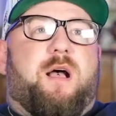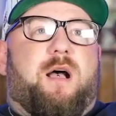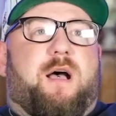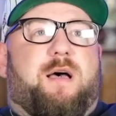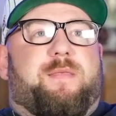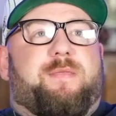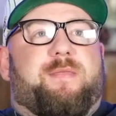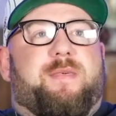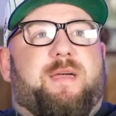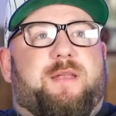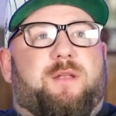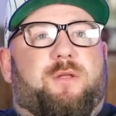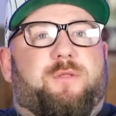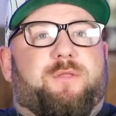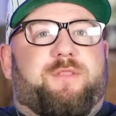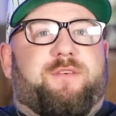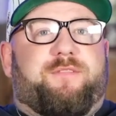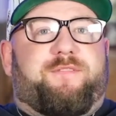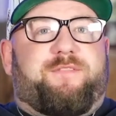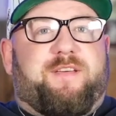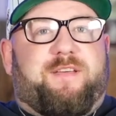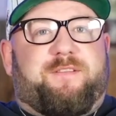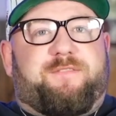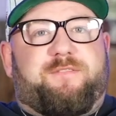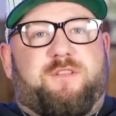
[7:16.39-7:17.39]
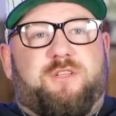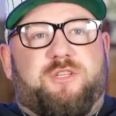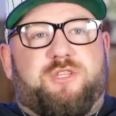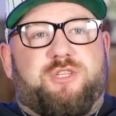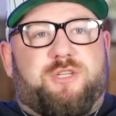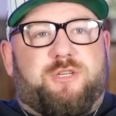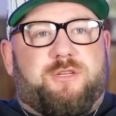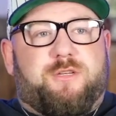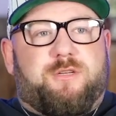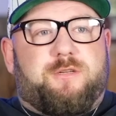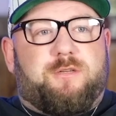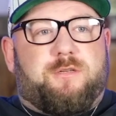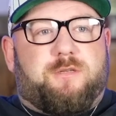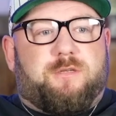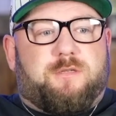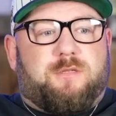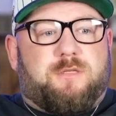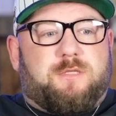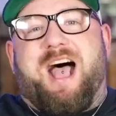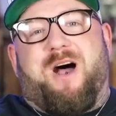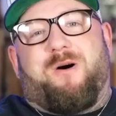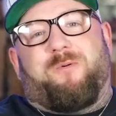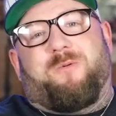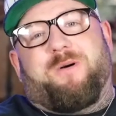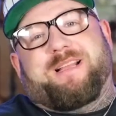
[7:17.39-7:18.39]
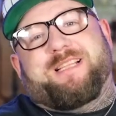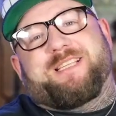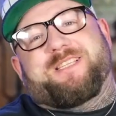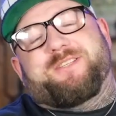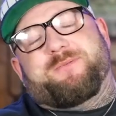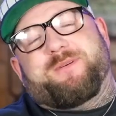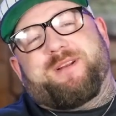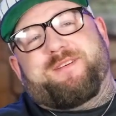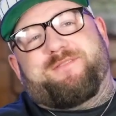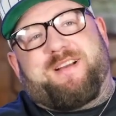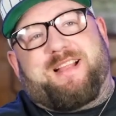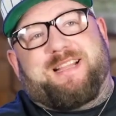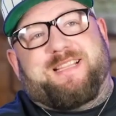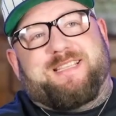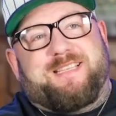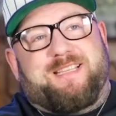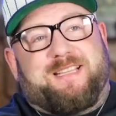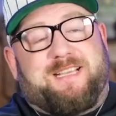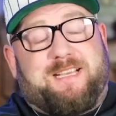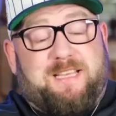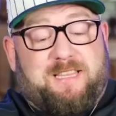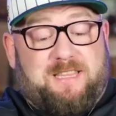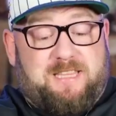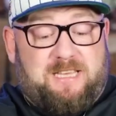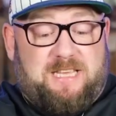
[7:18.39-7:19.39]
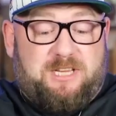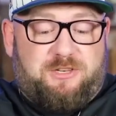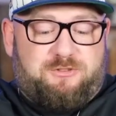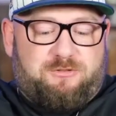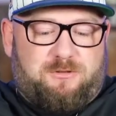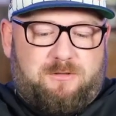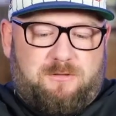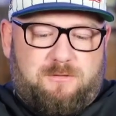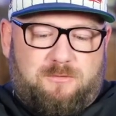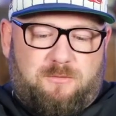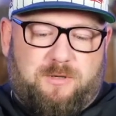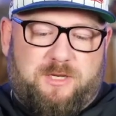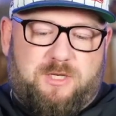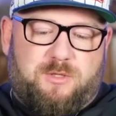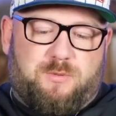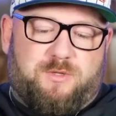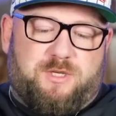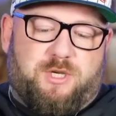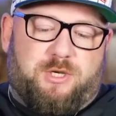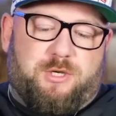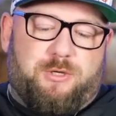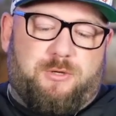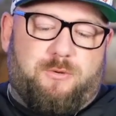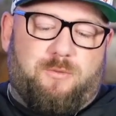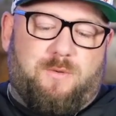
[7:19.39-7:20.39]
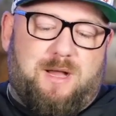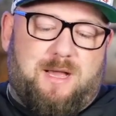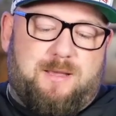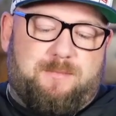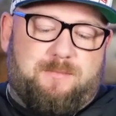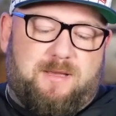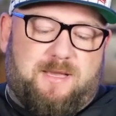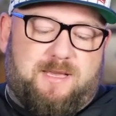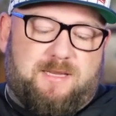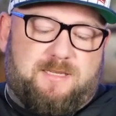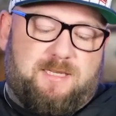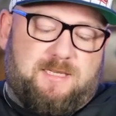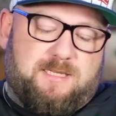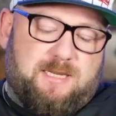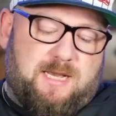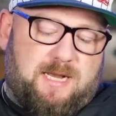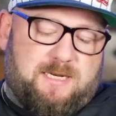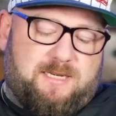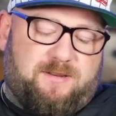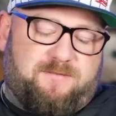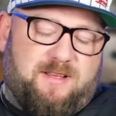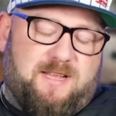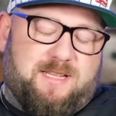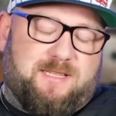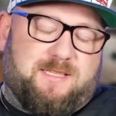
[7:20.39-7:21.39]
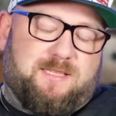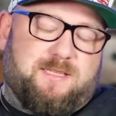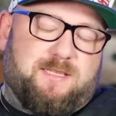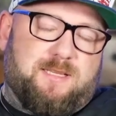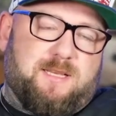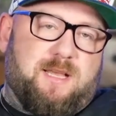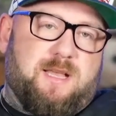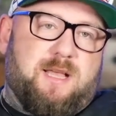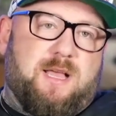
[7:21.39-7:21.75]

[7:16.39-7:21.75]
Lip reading: And then on the 5th of June, I went to an event at the Cathedral, which was a New Wine Merseyside event.